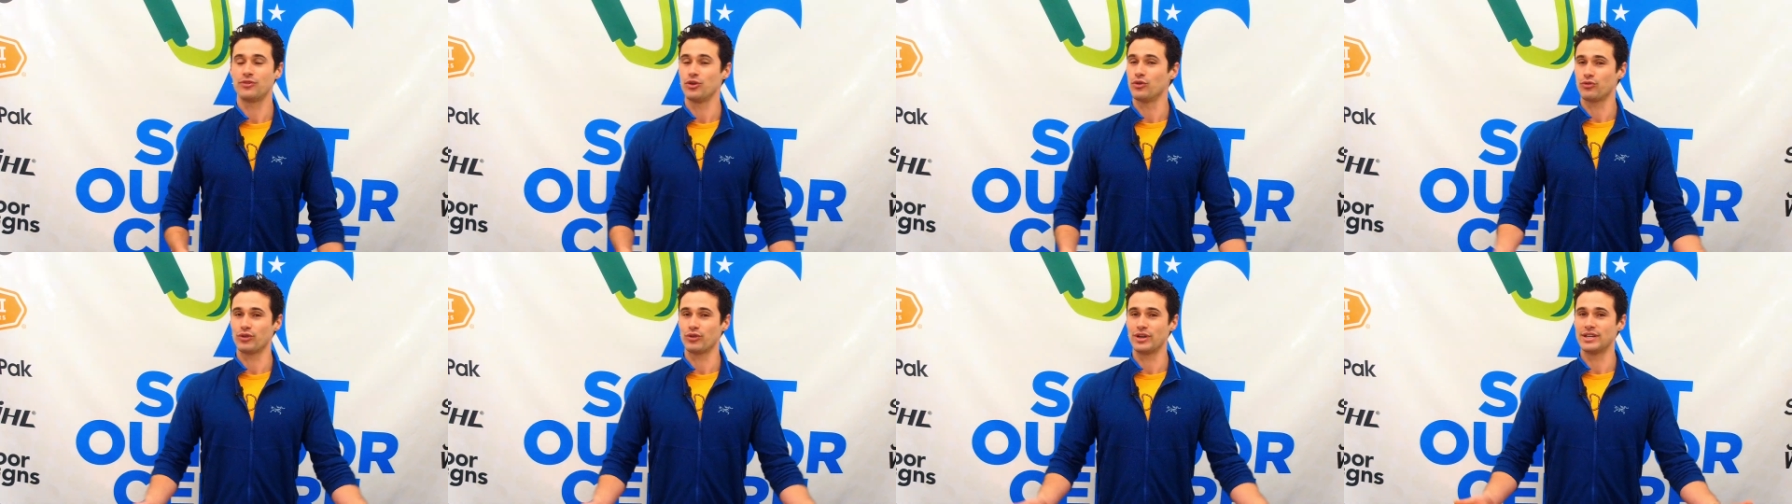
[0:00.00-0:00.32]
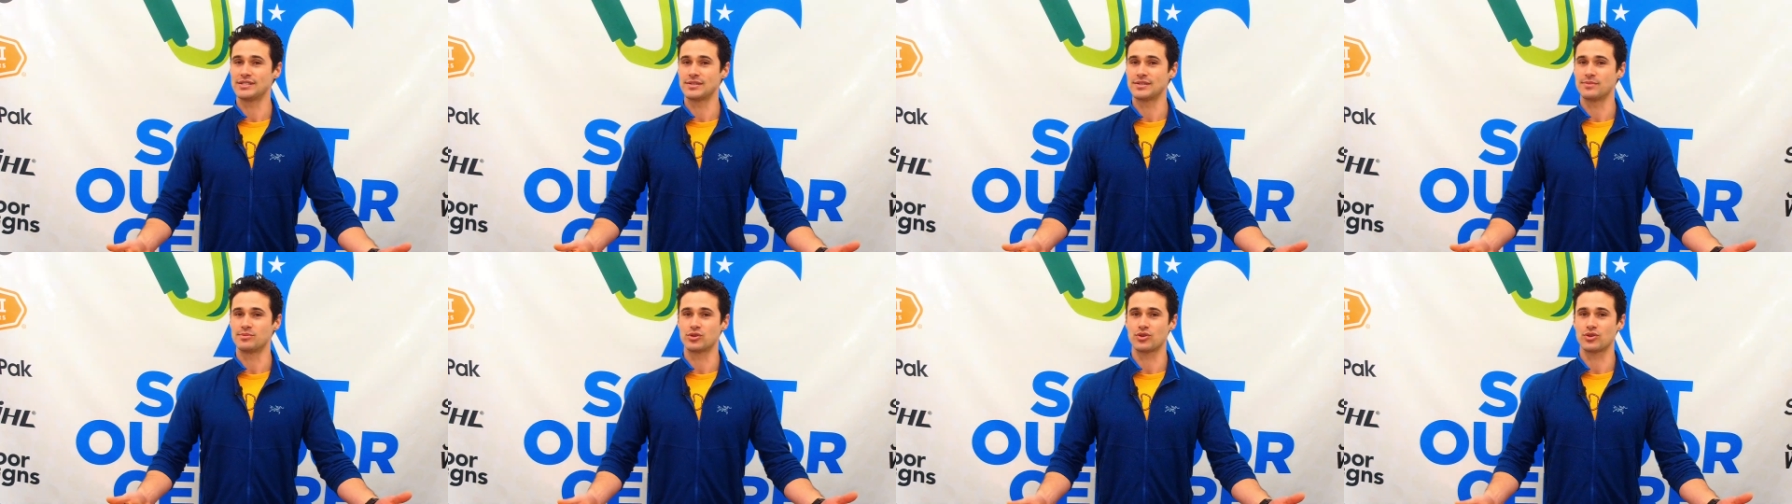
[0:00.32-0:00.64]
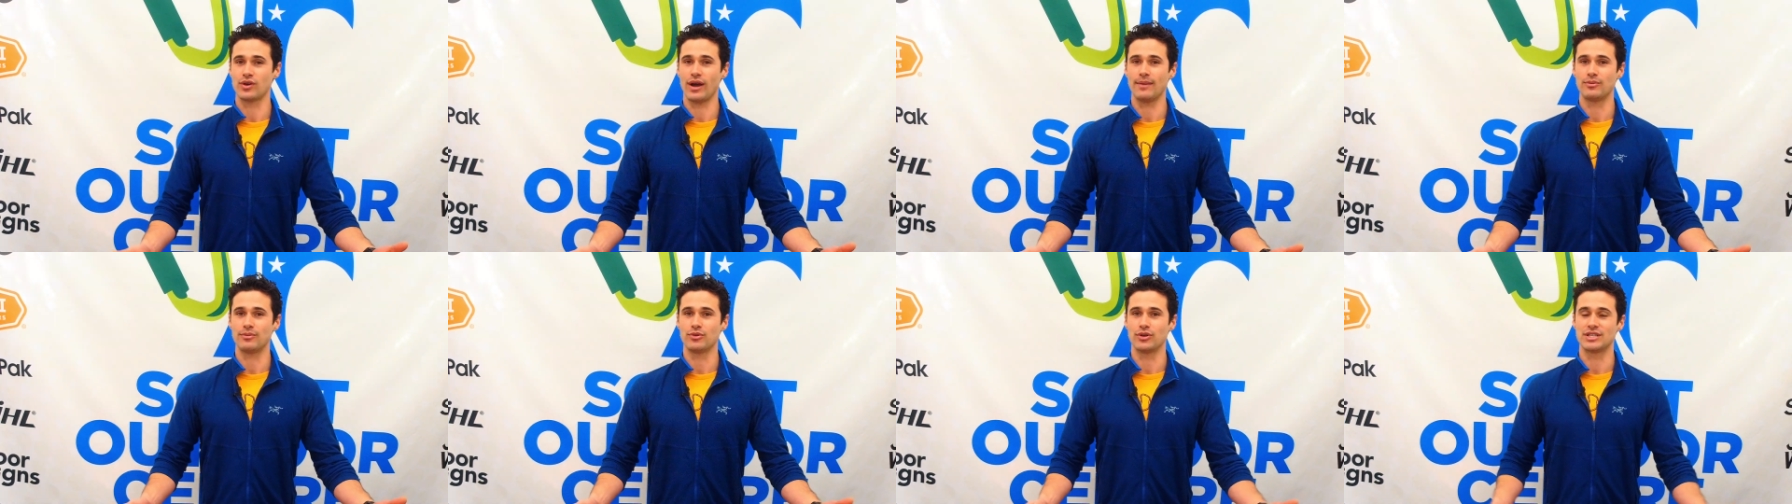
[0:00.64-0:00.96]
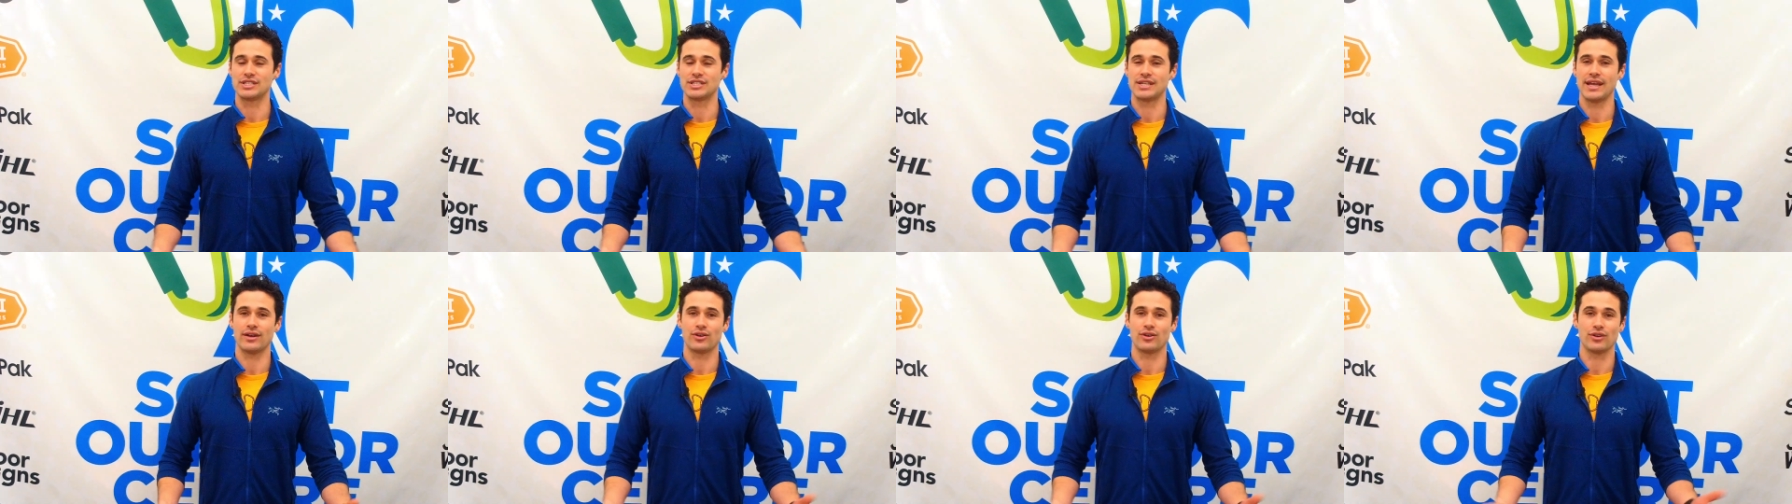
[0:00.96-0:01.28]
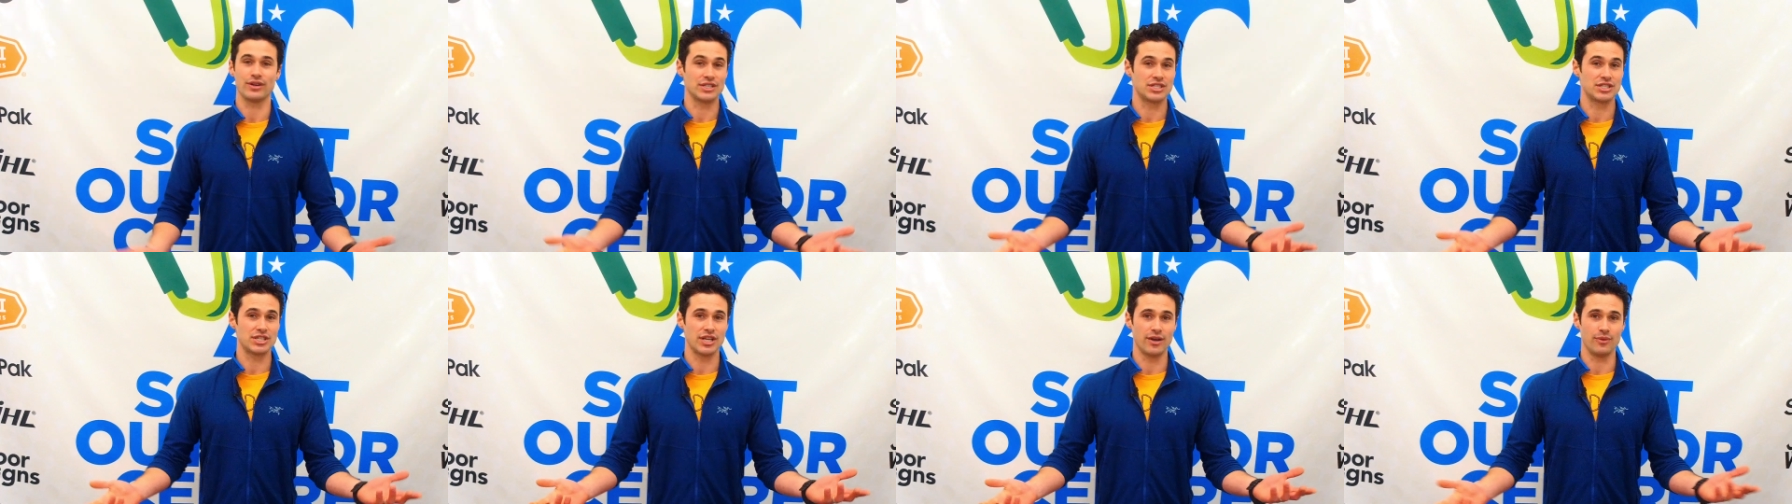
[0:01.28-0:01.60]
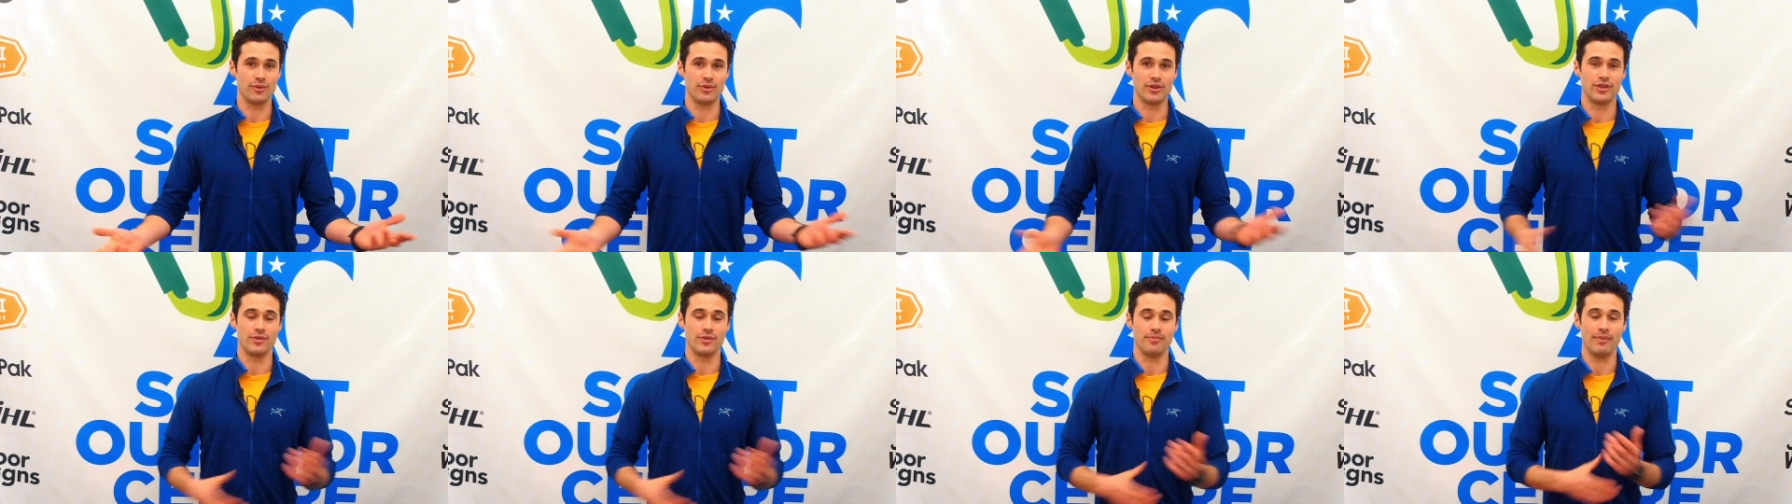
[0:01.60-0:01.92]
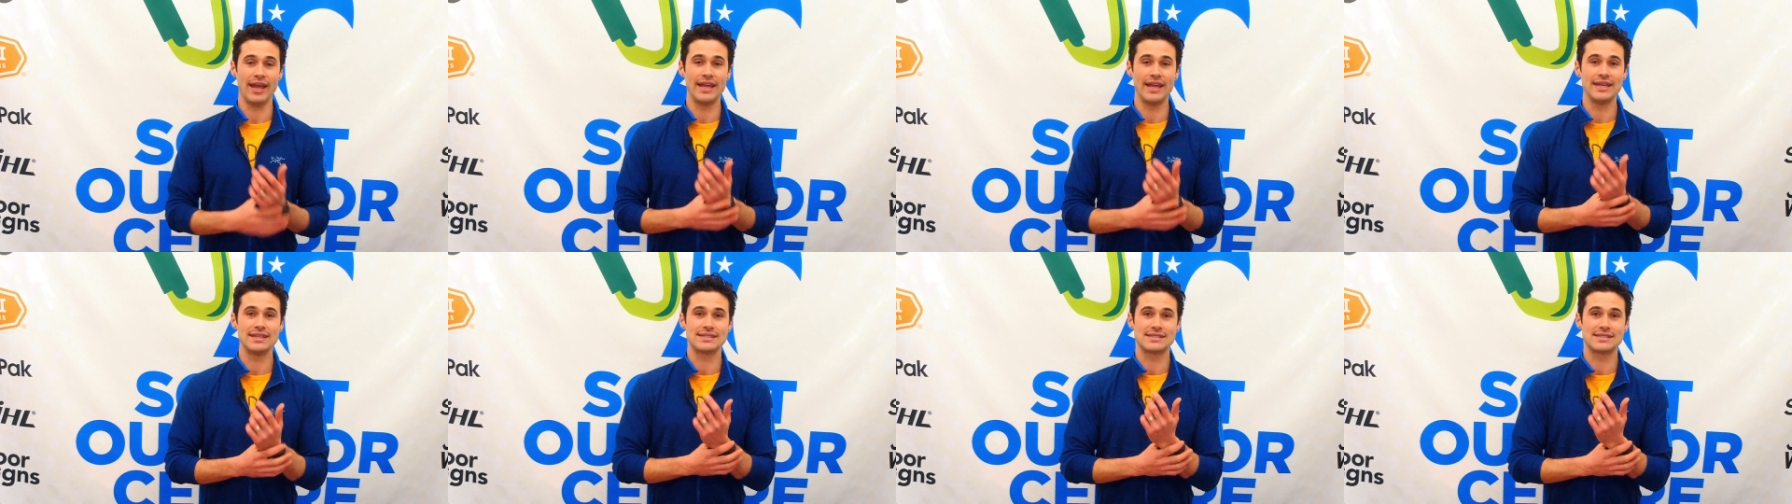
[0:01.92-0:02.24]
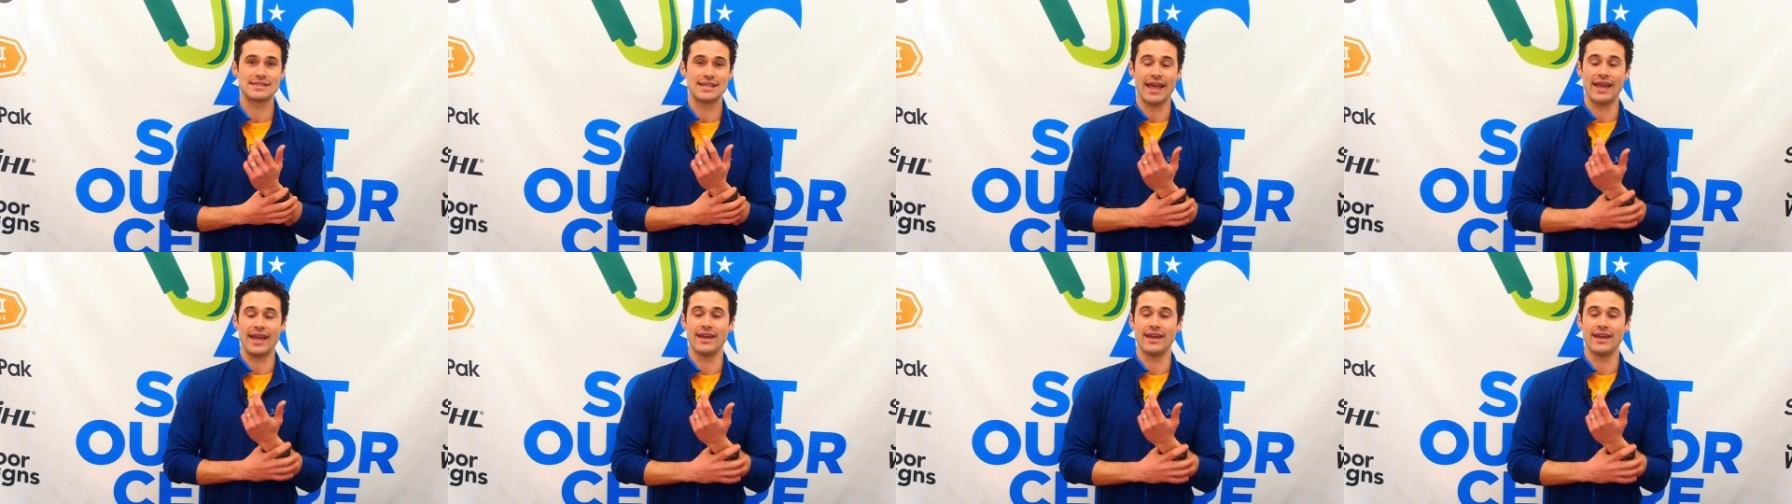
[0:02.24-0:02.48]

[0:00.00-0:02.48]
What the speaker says: Feel free to subscribe to our channel, share it with your mates.